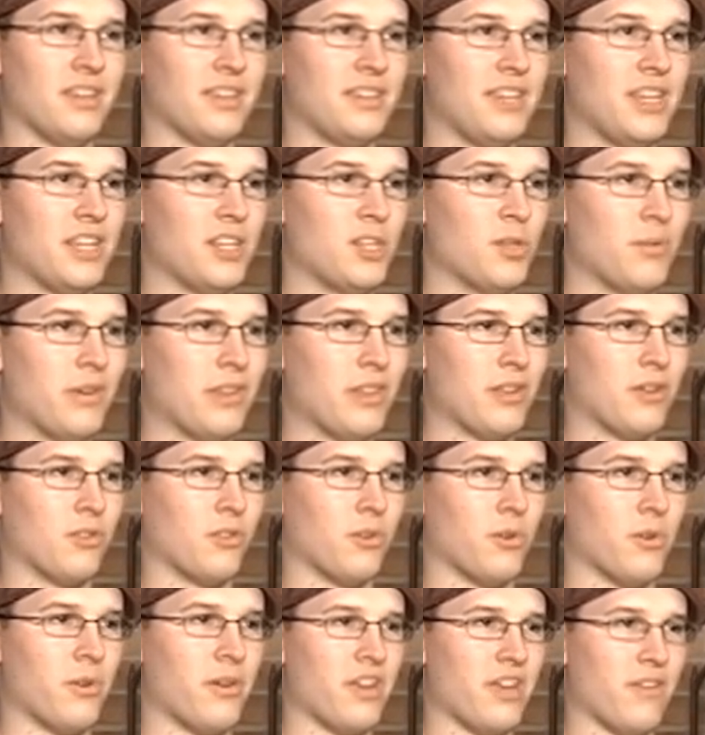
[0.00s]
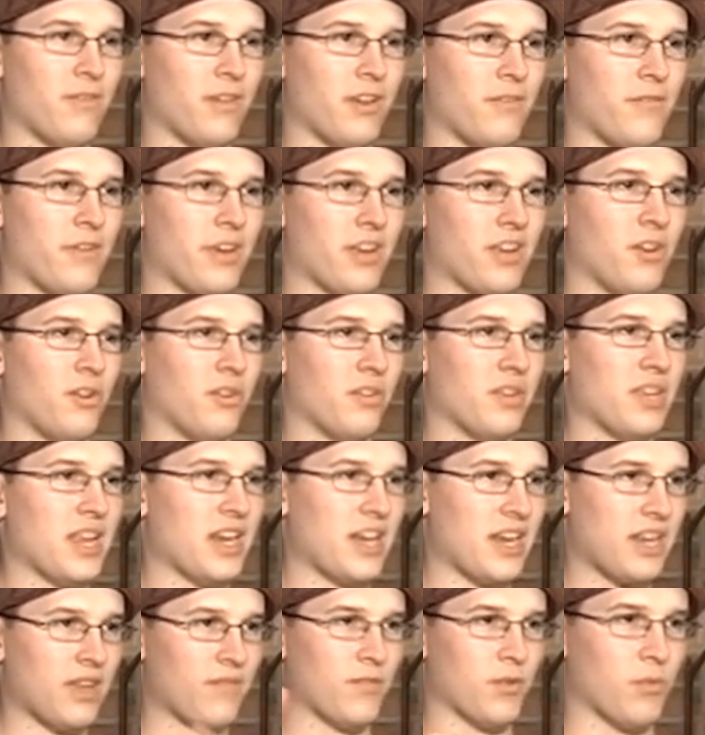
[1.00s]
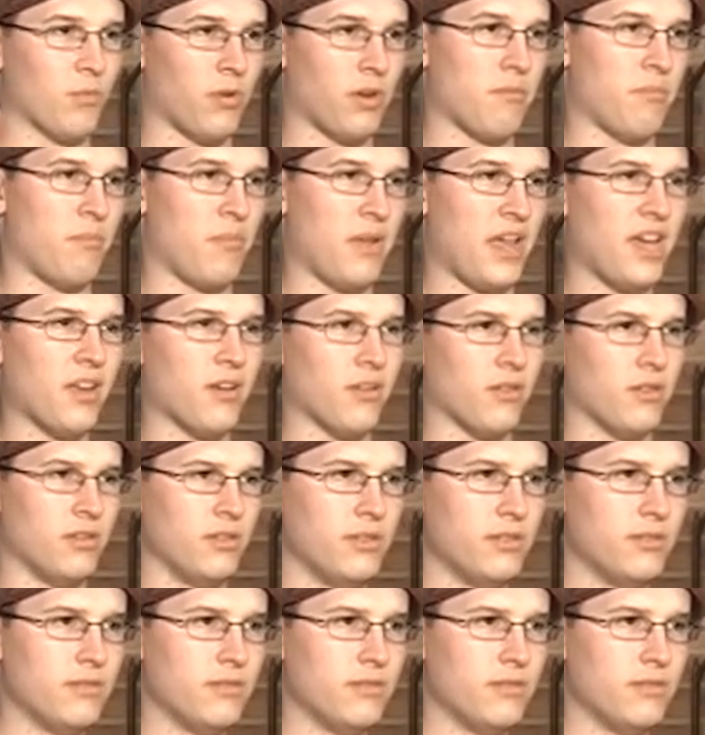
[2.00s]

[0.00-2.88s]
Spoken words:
It takes away the glory of it if I can only get it after one battle.